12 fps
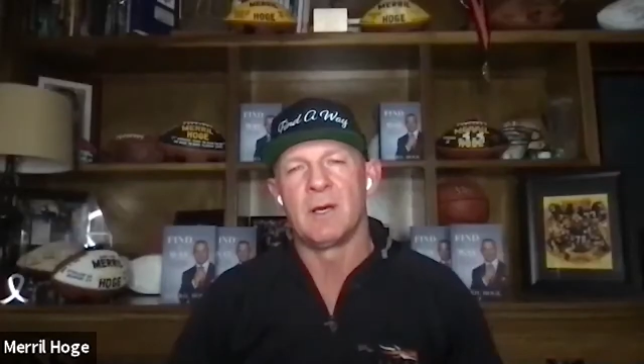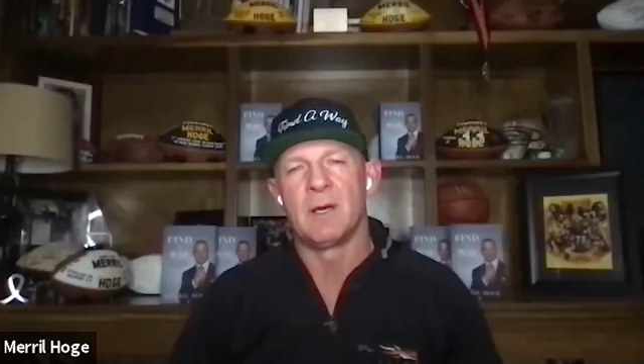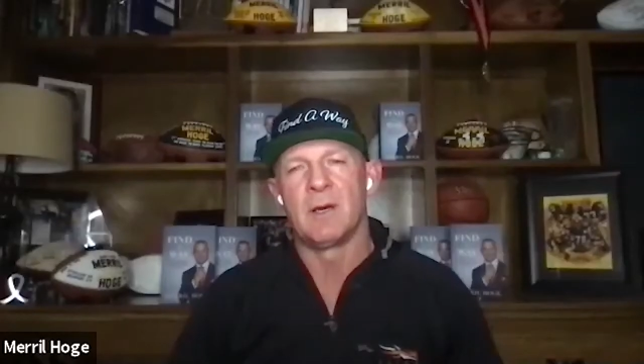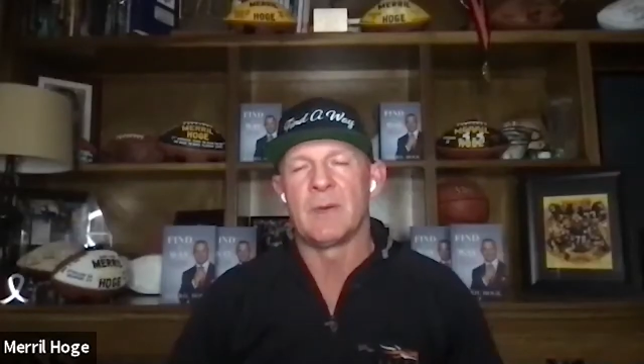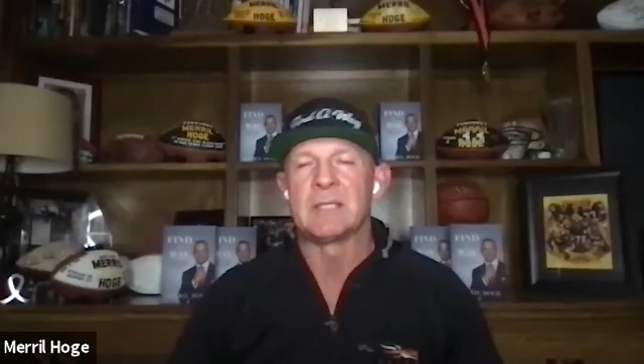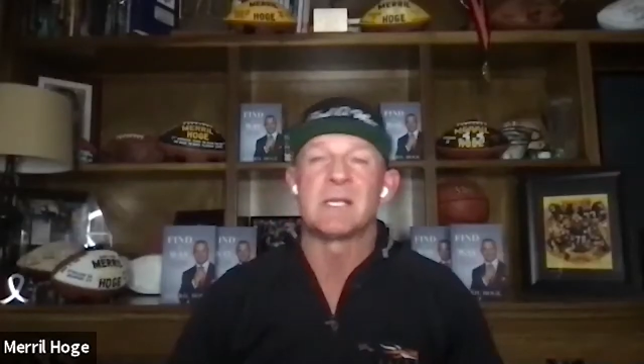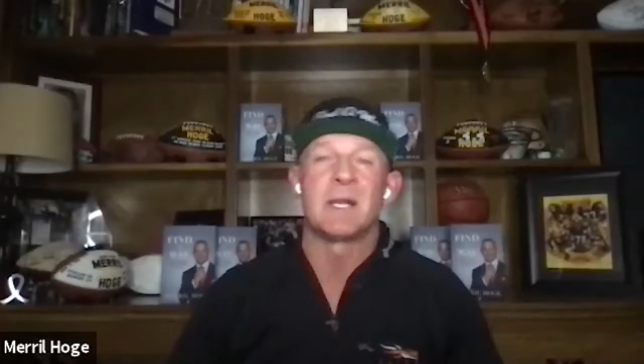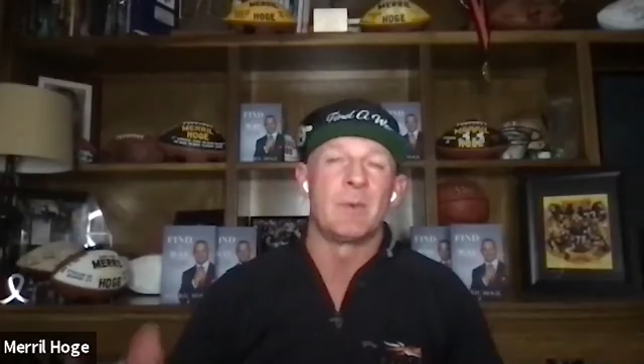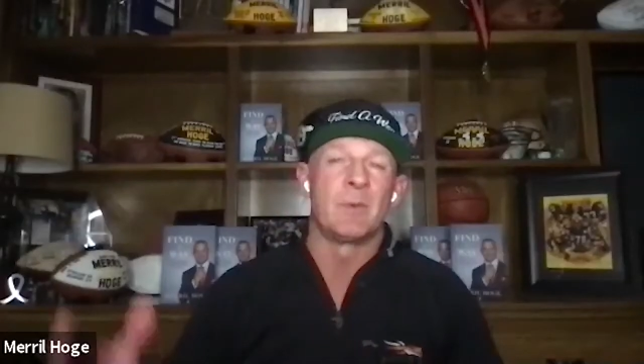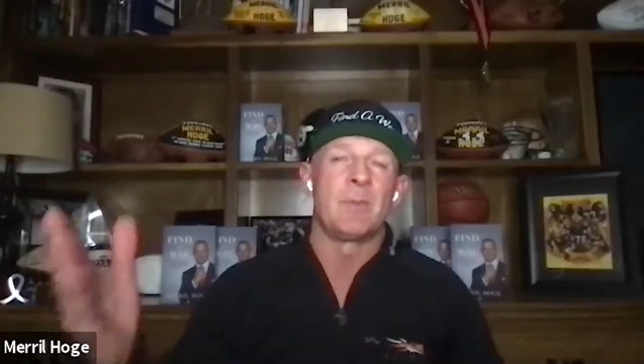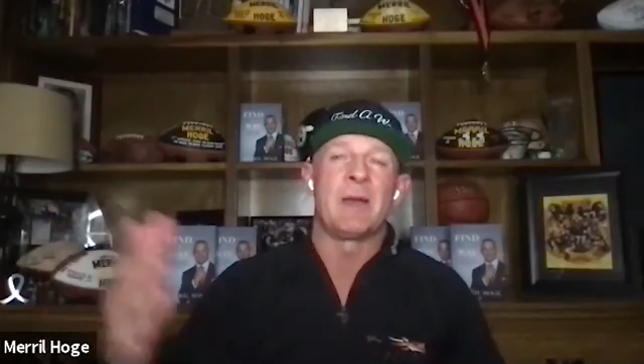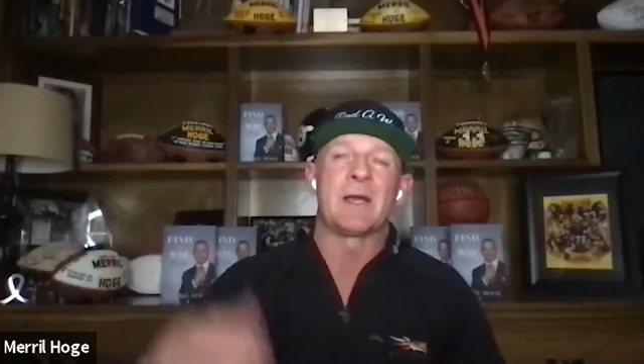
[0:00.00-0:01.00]
I said, "I'm
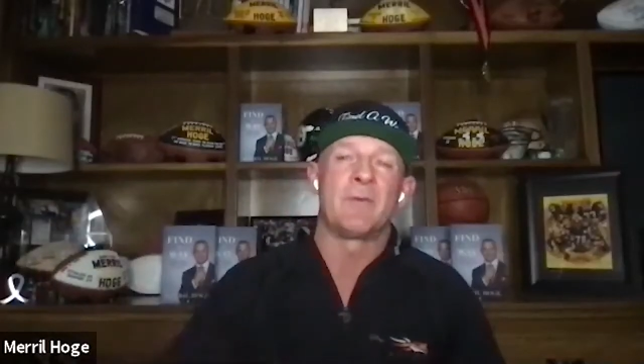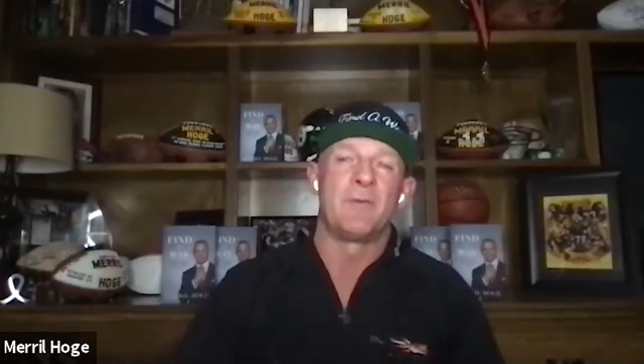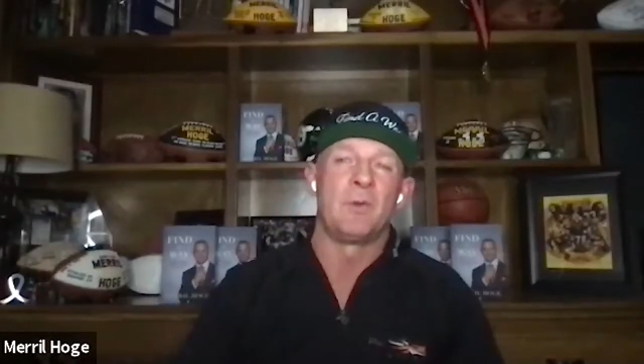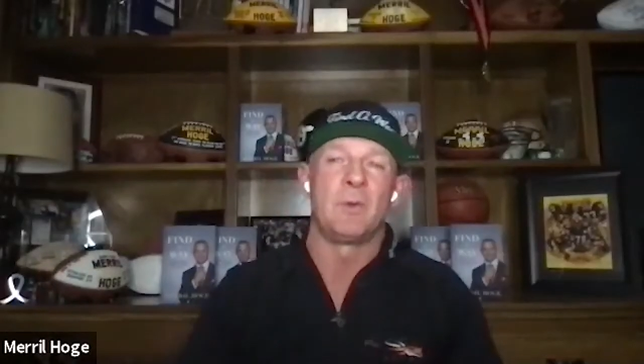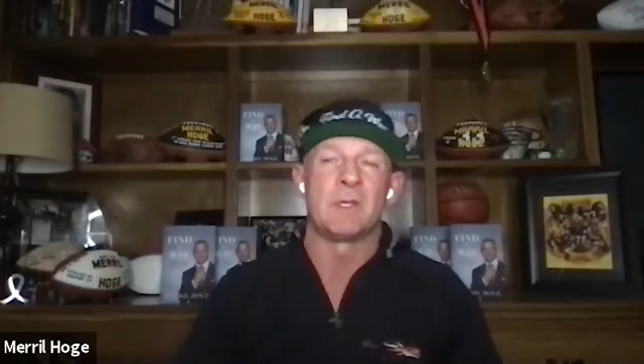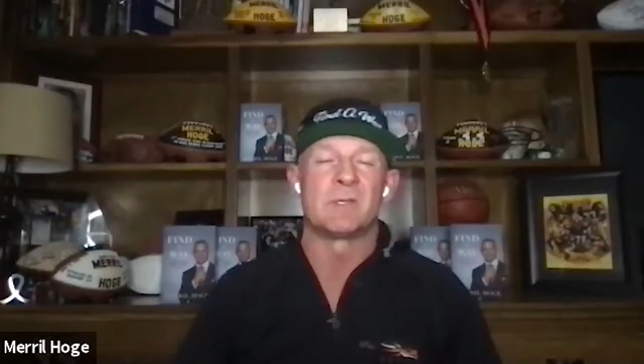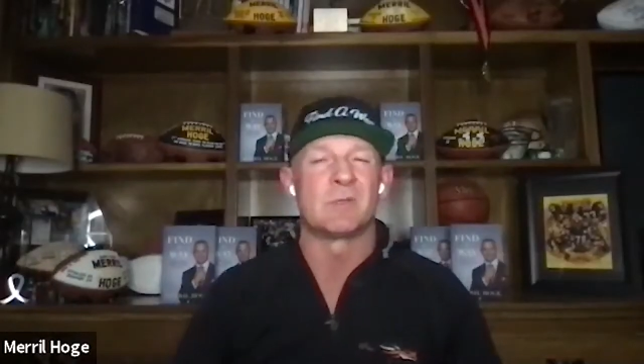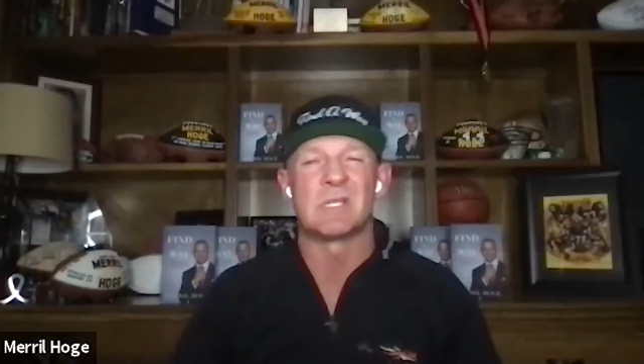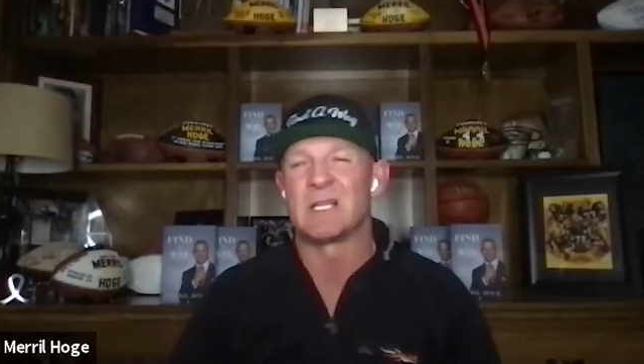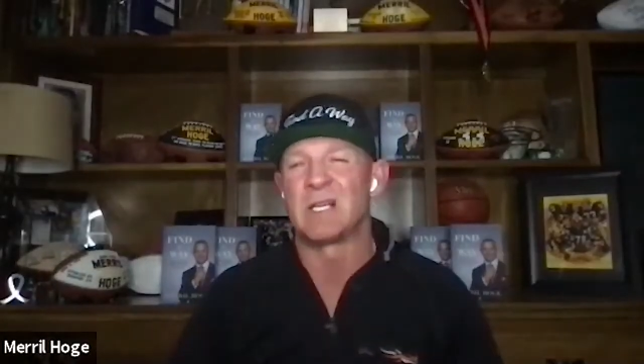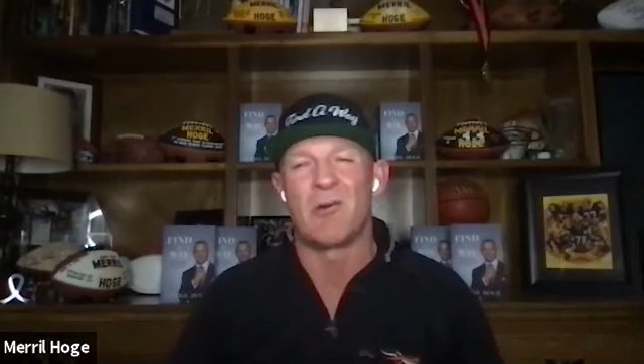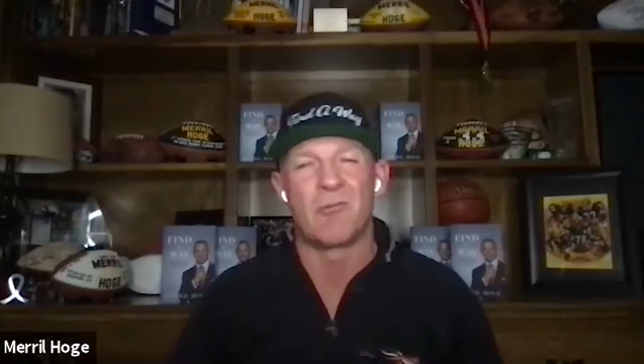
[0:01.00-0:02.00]
going to be back in a few weeks." It
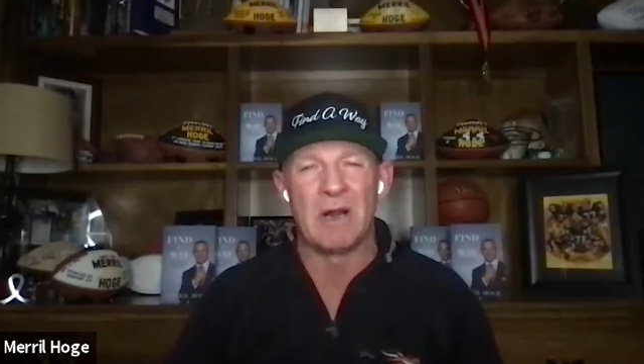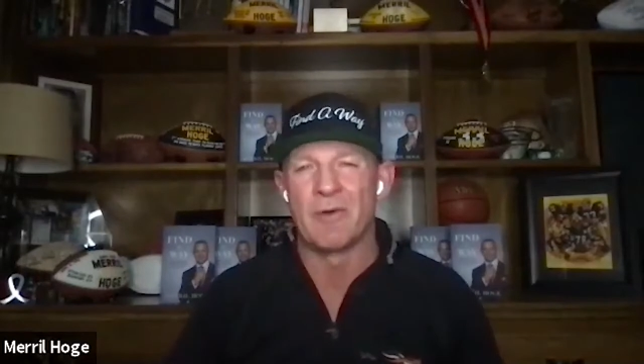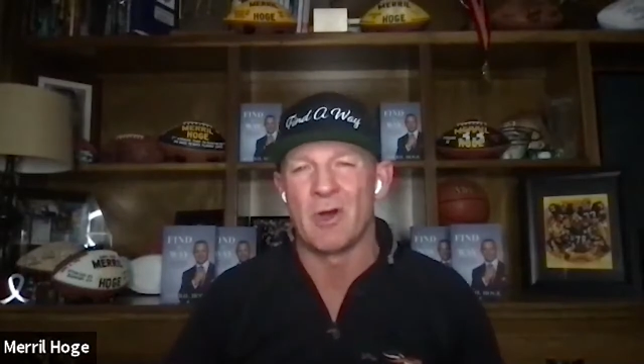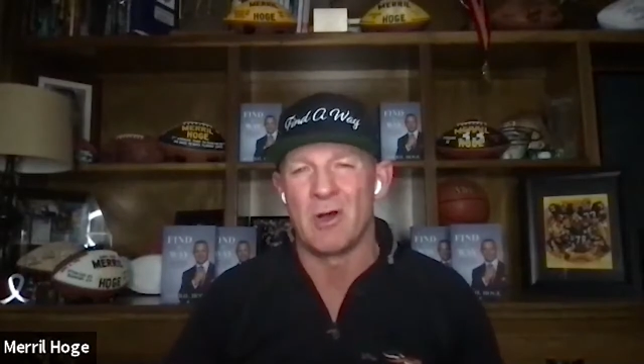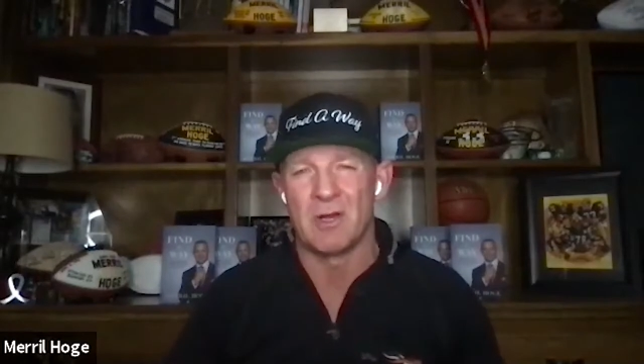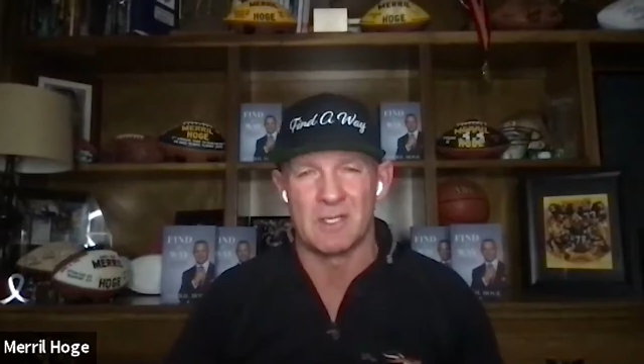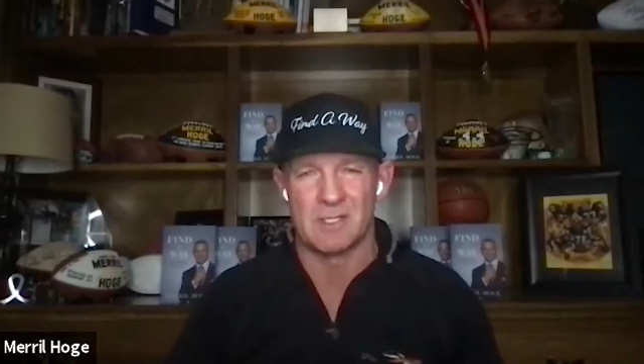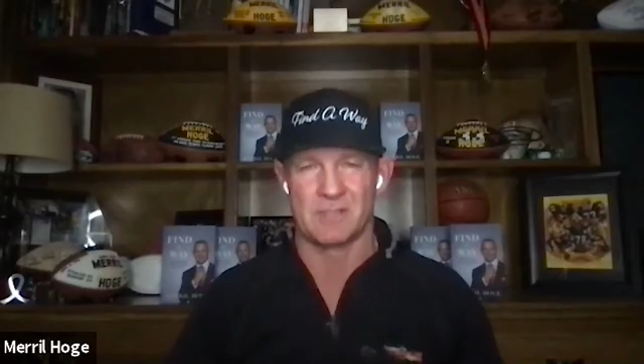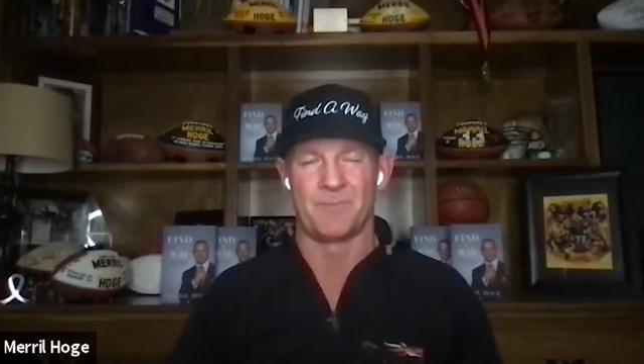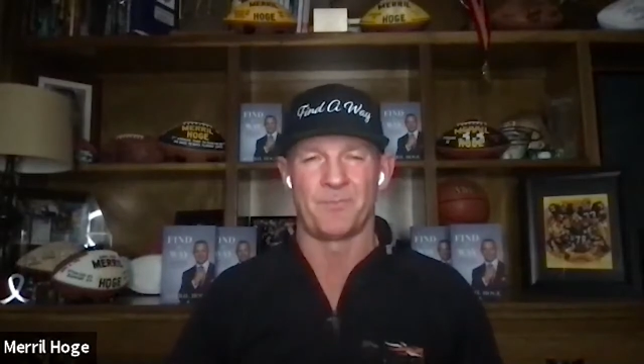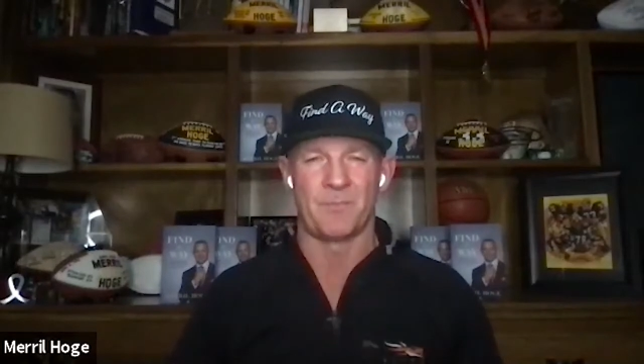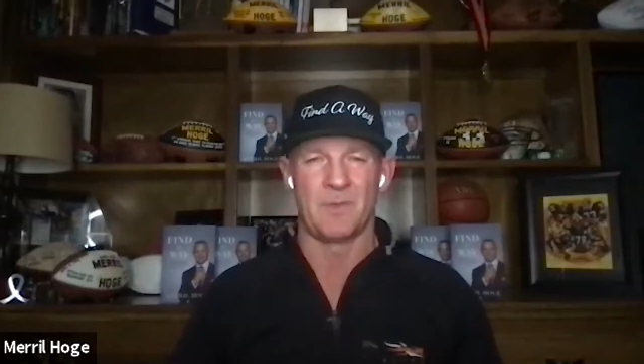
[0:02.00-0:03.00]
was like around August.